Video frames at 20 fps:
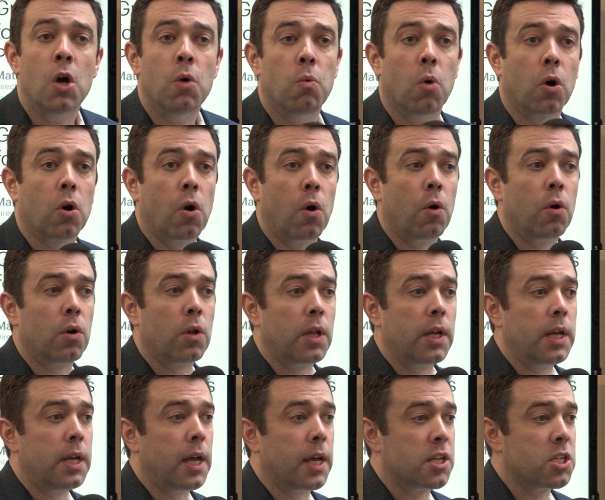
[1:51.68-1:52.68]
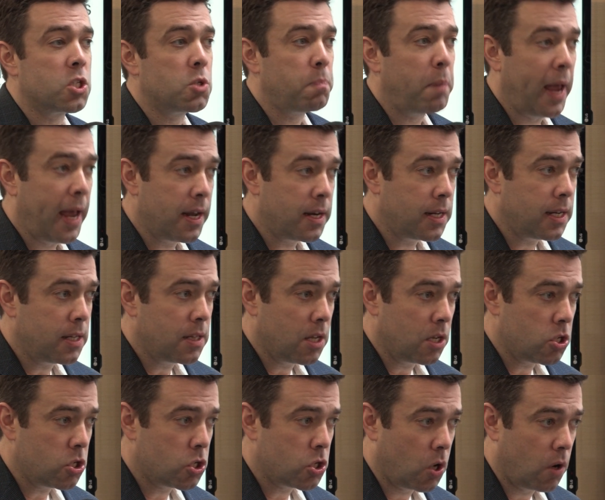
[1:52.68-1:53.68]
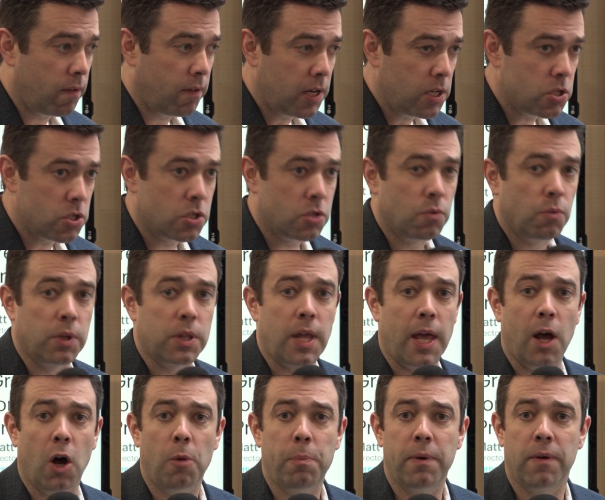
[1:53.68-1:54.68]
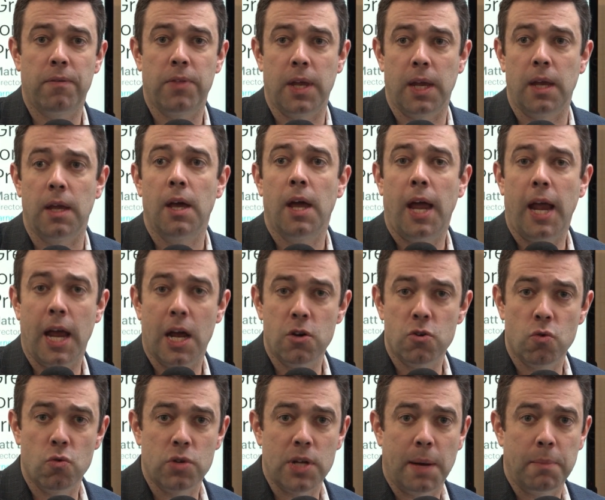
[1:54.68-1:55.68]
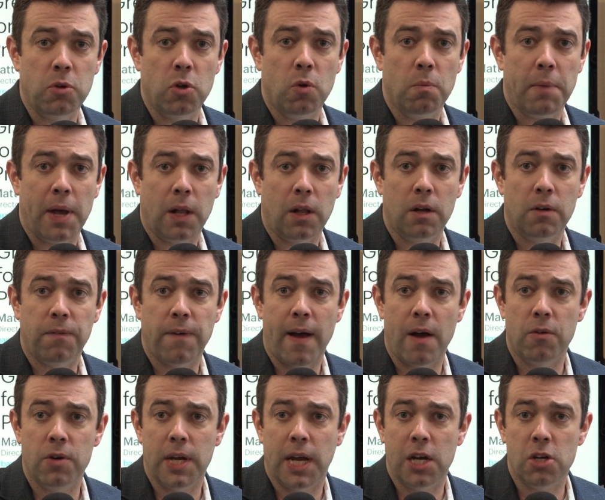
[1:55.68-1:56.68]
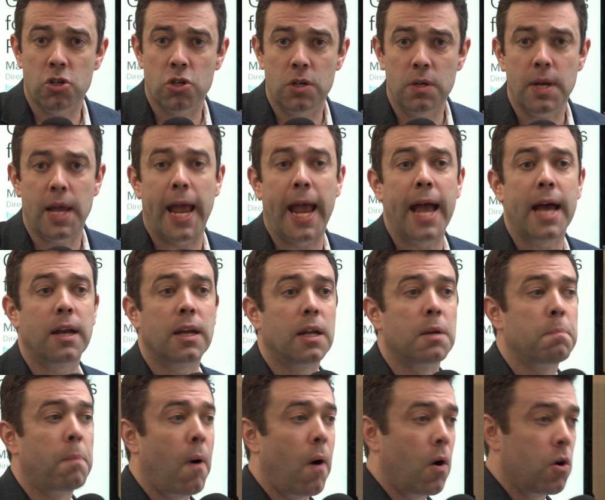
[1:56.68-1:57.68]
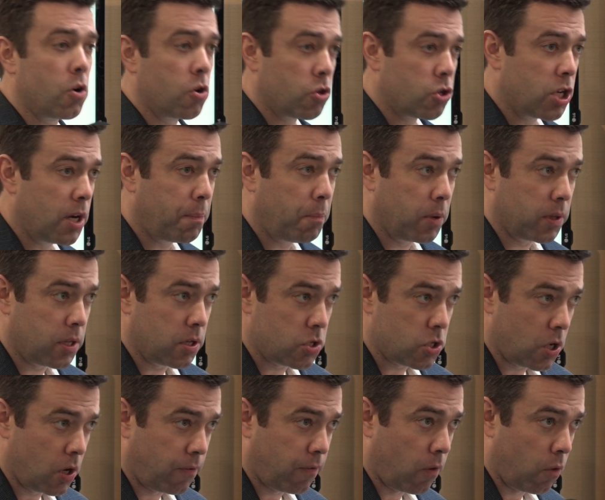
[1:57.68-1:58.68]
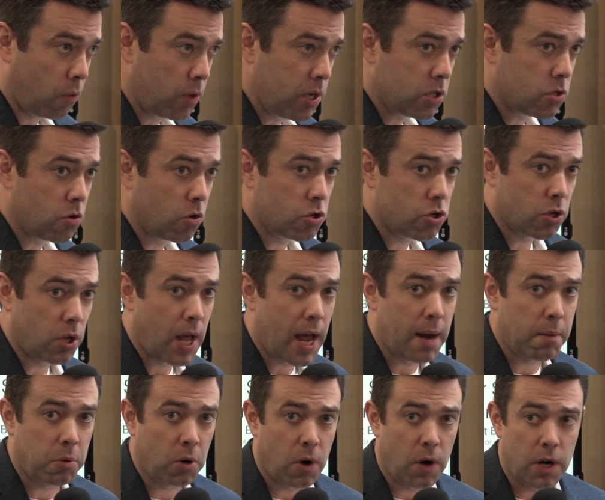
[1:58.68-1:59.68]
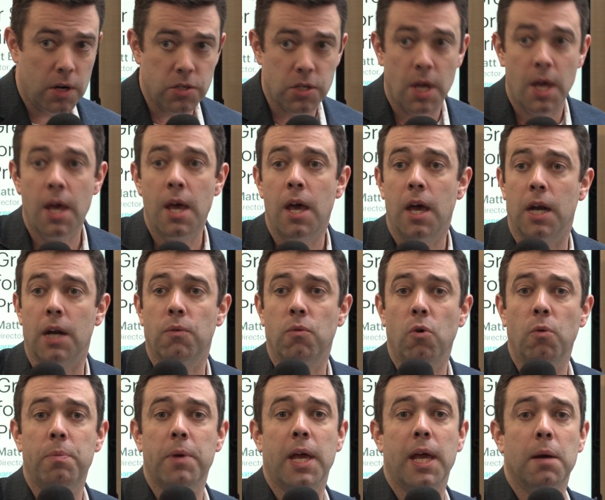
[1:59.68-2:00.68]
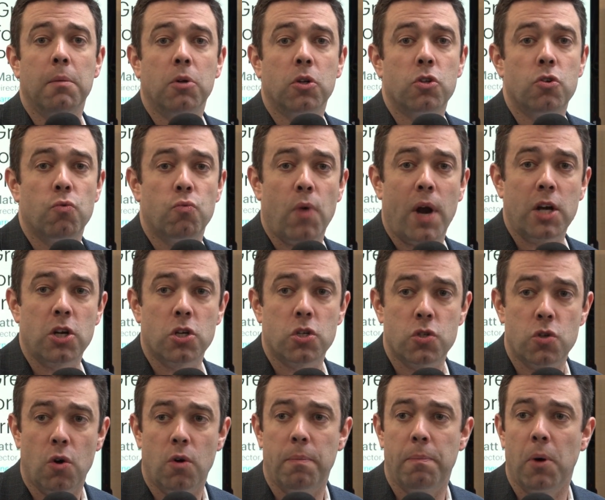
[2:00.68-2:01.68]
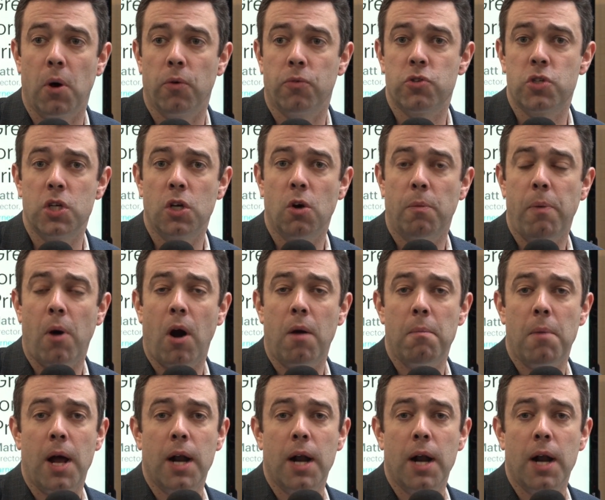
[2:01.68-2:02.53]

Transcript: We're currently expanding this service with the help of the Andrew W. Mellon Foundation and in partnership with the Center for Research Libraries, and it will be able to register both single-part